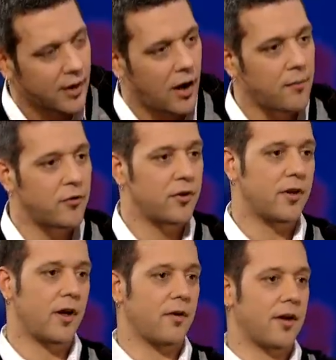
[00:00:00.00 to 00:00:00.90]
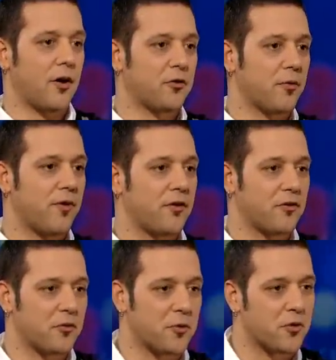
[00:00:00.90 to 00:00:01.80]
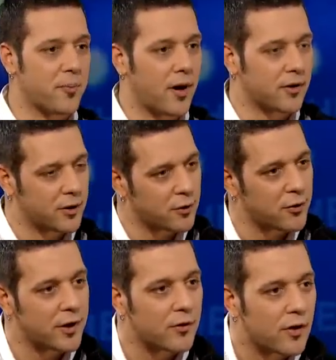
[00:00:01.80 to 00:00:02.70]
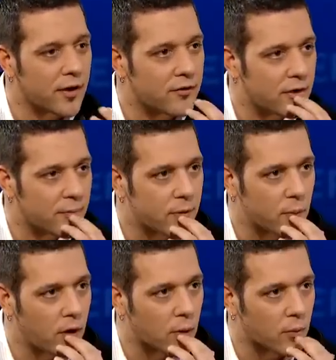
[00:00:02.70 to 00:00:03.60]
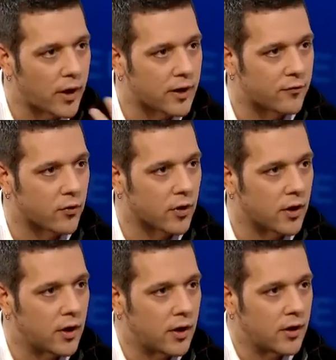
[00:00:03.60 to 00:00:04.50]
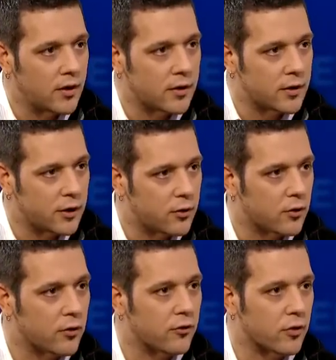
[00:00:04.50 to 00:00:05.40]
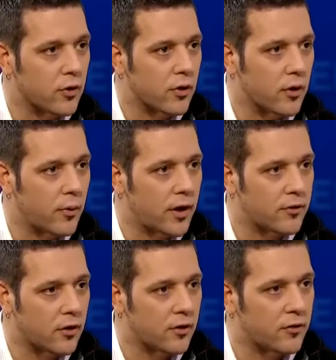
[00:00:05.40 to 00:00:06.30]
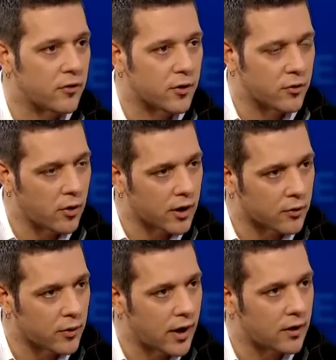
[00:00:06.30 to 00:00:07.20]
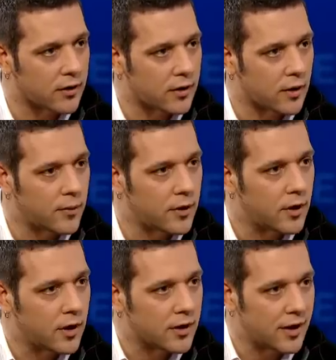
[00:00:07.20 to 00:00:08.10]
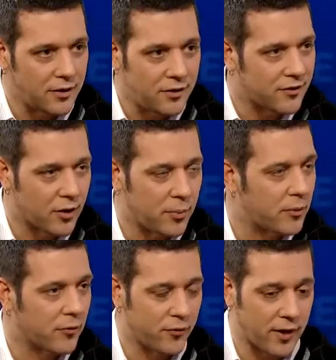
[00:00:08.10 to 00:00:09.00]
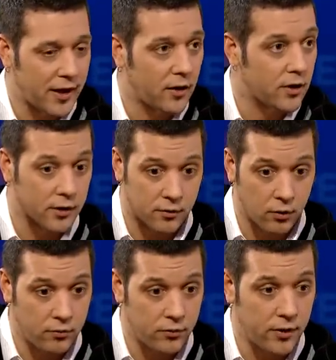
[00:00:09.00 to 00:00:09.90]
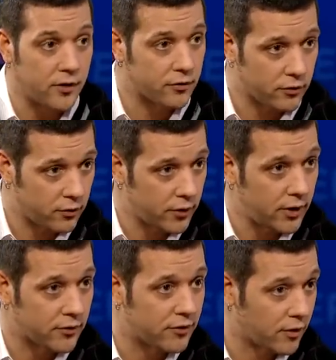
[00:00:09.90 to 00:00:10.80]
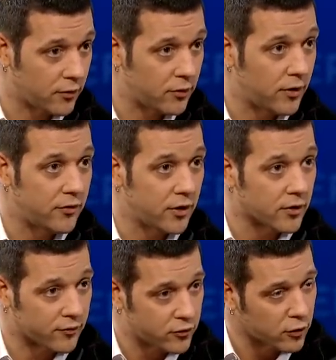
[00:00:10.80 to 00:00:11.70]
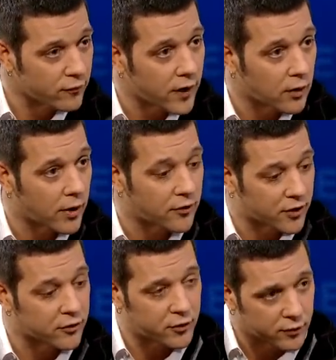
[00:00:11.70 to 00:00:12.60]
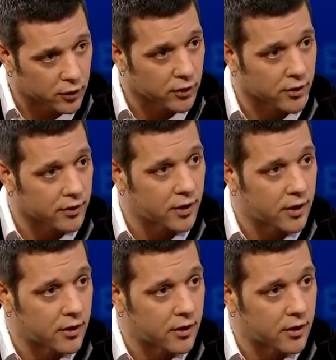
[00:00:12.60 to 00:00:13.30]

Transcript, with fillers: Obviously, the, an ounce of prevention is worth a pound of cure. You hear all that stuff, but while we're waiting for cures or, or a way to turn this into a chronic mm-hmm. reality, I mean, can you just tell people flat out, like, don't do this, do this, don't do this? Here are surefire ways, things you've learned